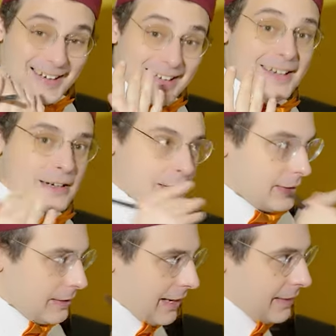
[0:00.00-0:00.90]

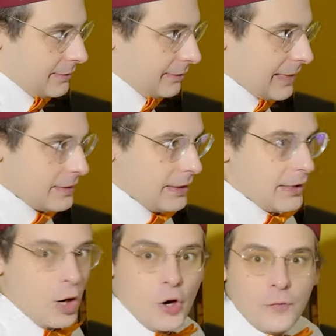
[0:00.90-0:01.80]
clear
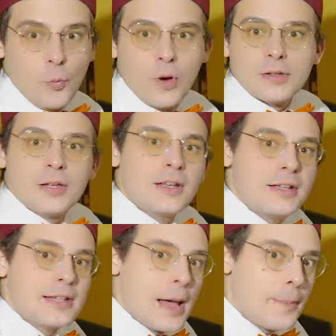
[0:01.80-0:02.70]
understanding of what
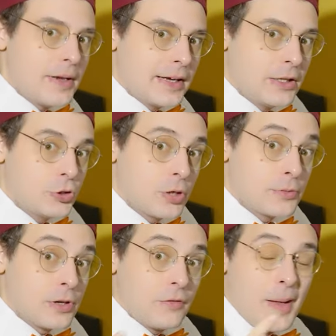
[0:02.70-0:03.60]
is happening in
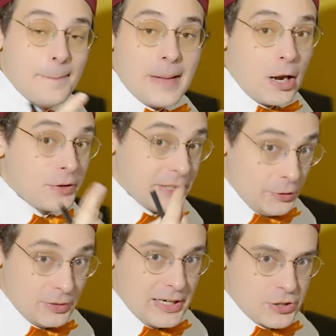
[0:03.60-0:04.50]
terms of
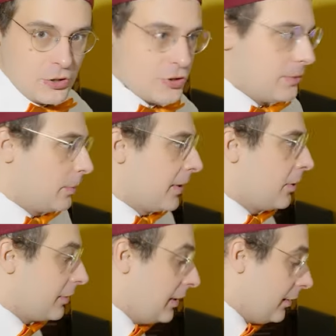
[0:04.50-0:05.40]
melodic relationships.
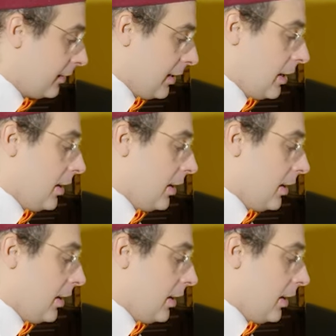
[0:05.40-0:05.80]
Because this